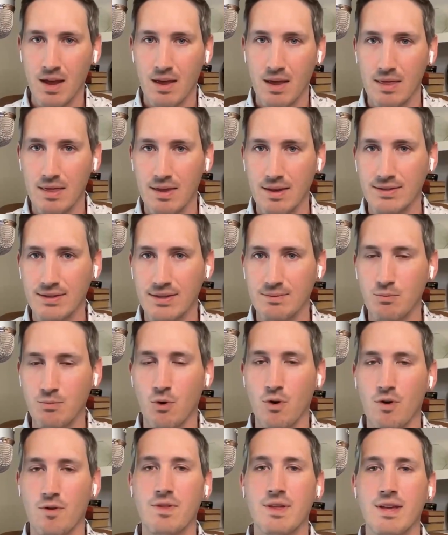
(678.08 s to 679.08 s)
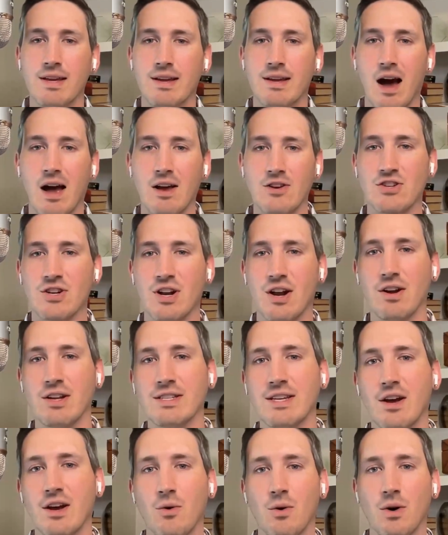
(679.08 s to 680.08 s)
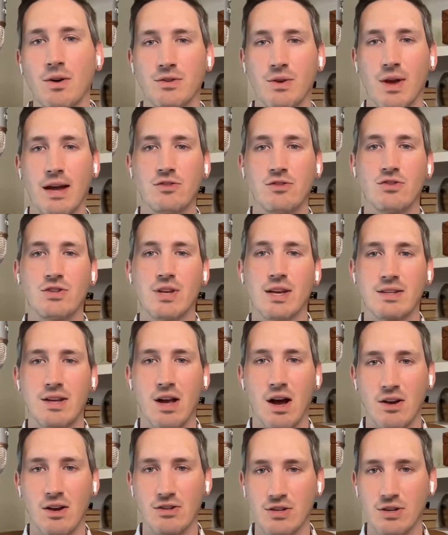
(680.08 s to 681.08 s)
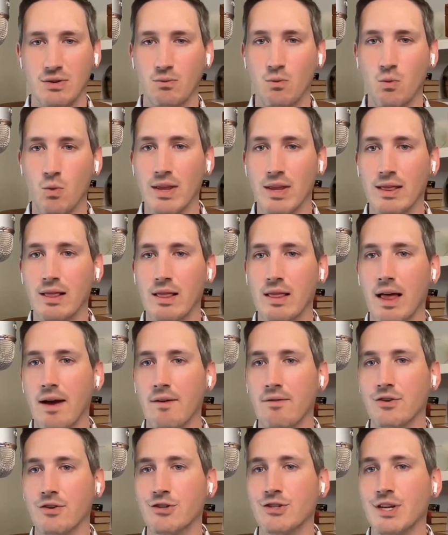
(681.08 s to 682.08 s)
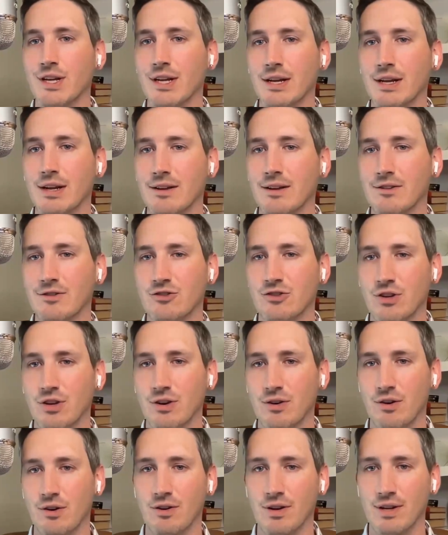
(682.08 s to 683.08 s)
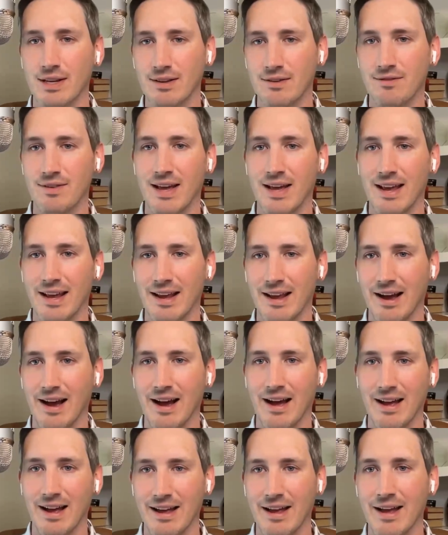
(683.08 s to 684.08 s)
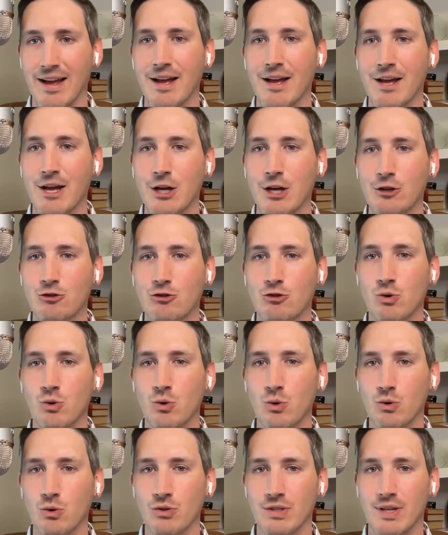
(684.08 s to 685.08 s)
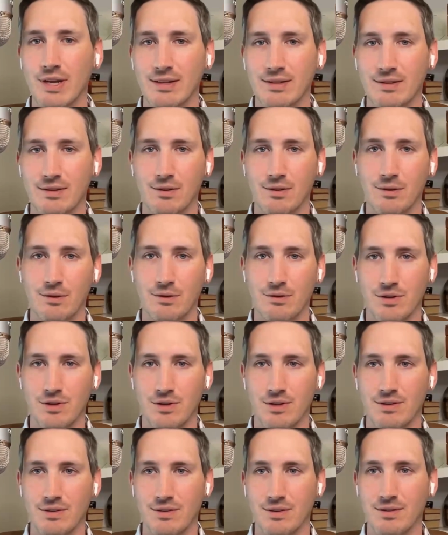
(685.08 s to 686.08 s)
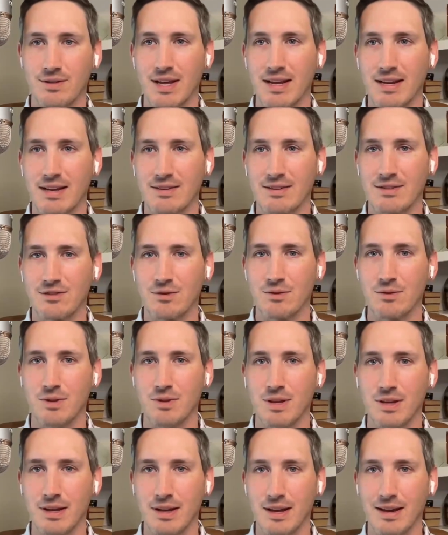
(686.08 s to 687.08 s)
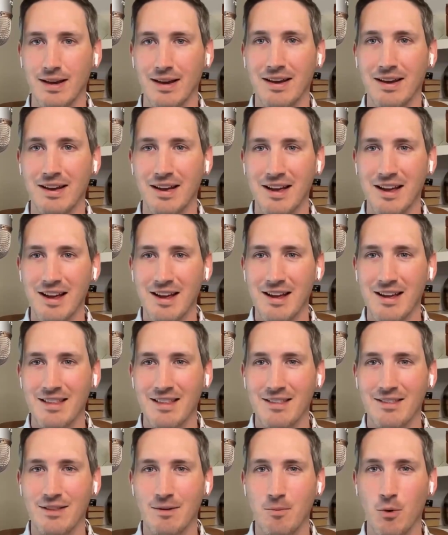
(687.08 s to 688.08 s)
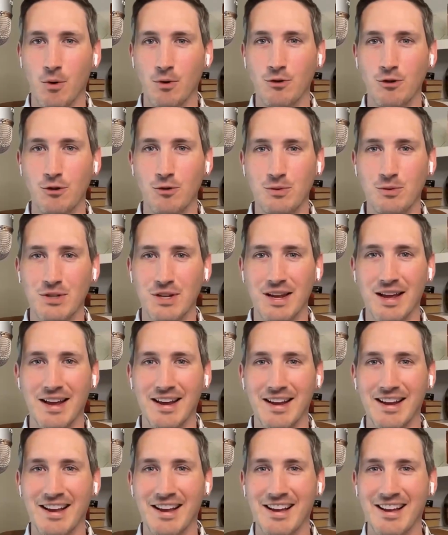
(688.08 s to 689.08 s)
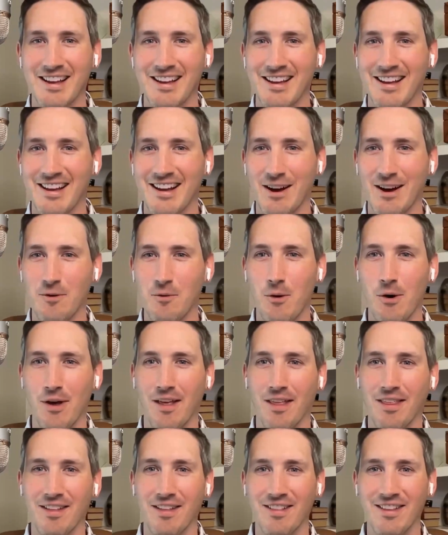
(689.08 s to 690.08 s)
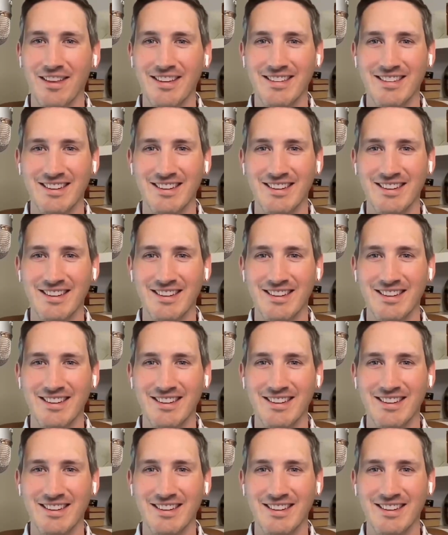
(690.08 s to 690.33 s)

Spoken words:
this is more of the cautionary tale one. So exercise caution when leveraging generative AI tools and solutions. So take us through the more doomsday one on the list